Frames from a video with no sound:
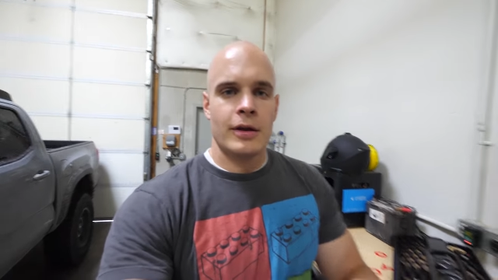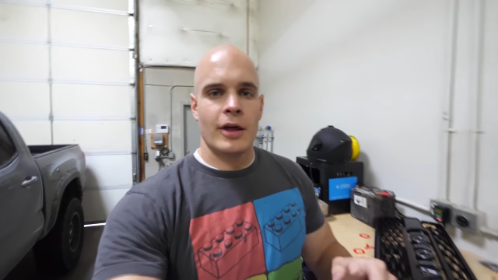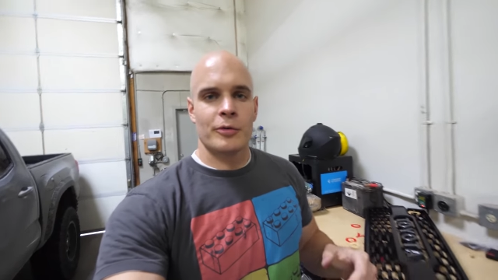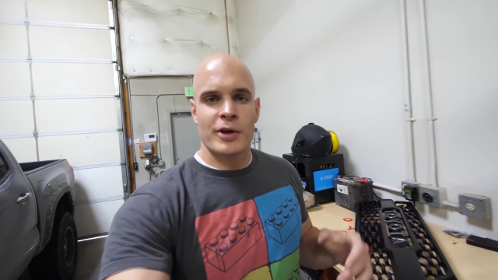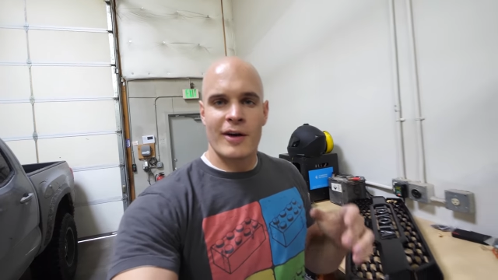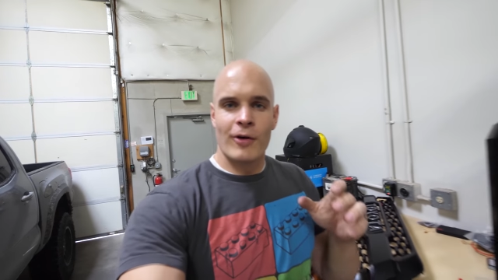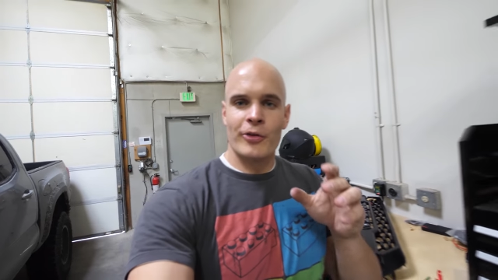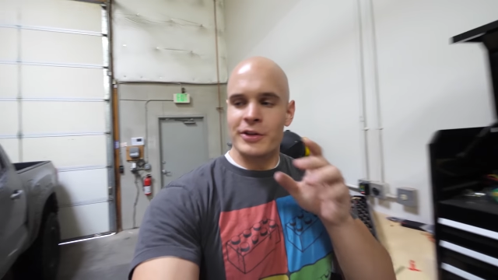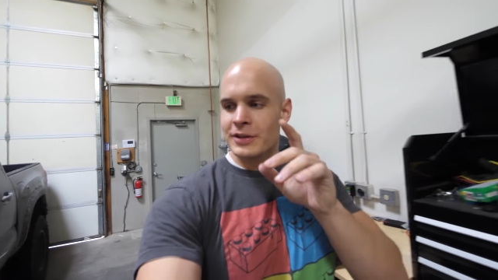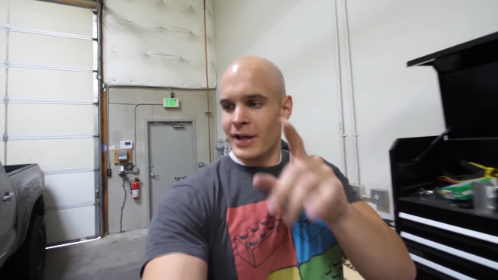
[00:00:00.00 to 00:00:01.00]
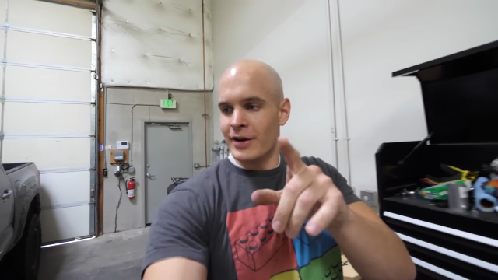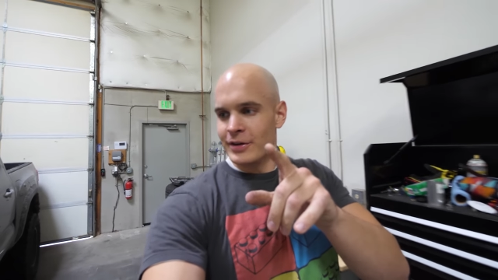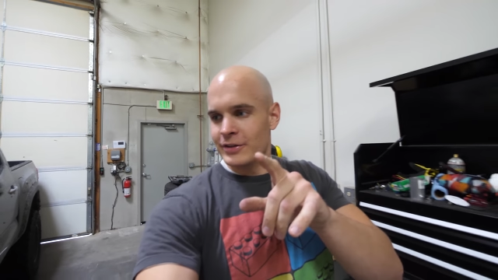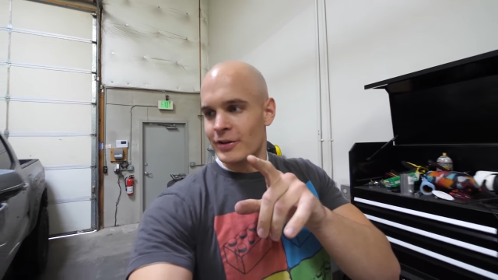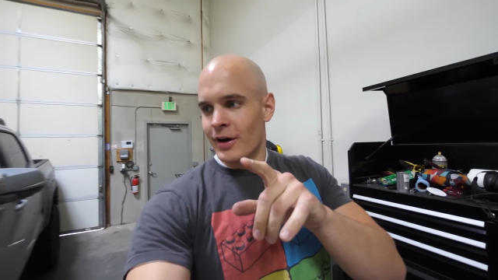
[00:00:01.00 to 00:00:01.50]
Now that we have all the
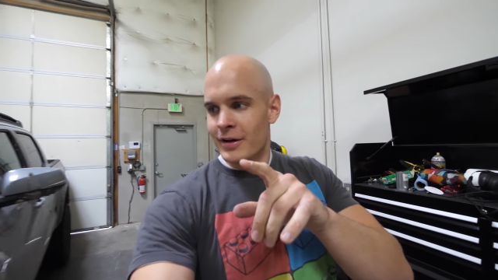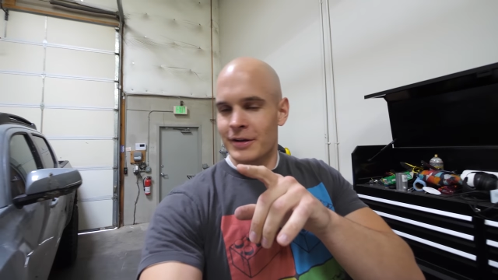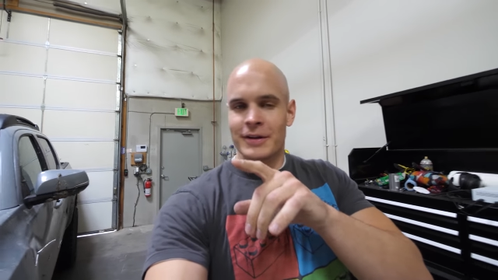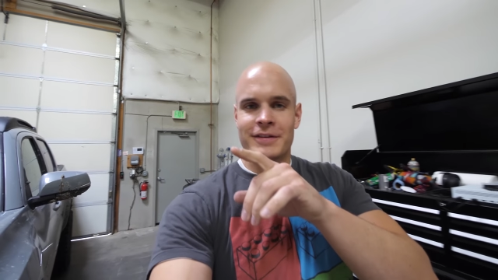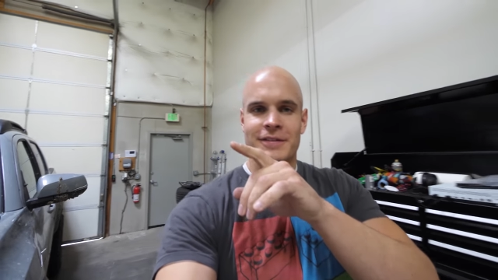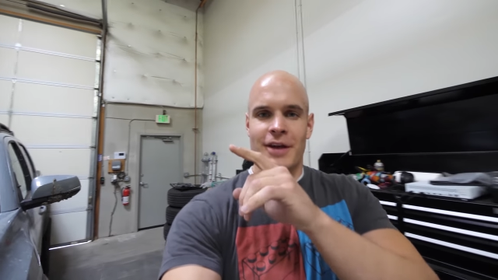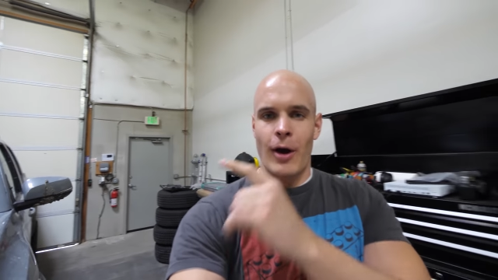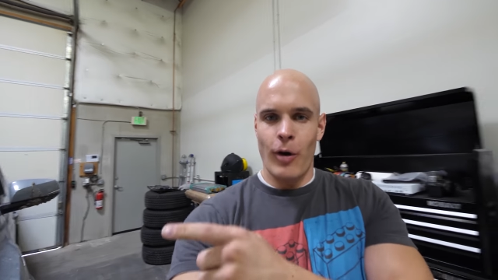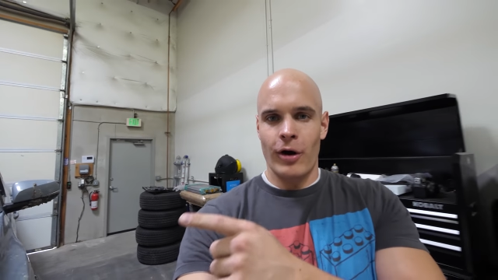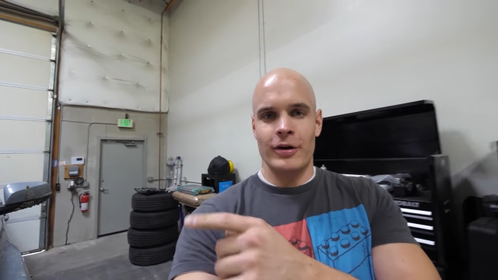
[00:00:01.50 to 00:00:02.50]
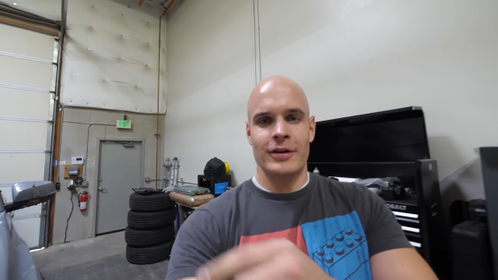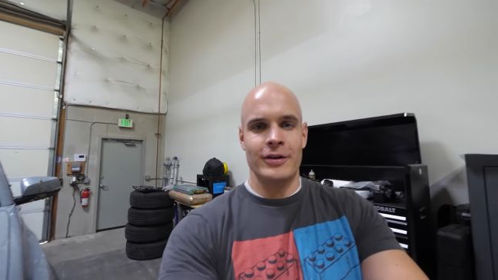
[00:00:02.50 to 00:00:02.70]
letterings on, let's see how hard it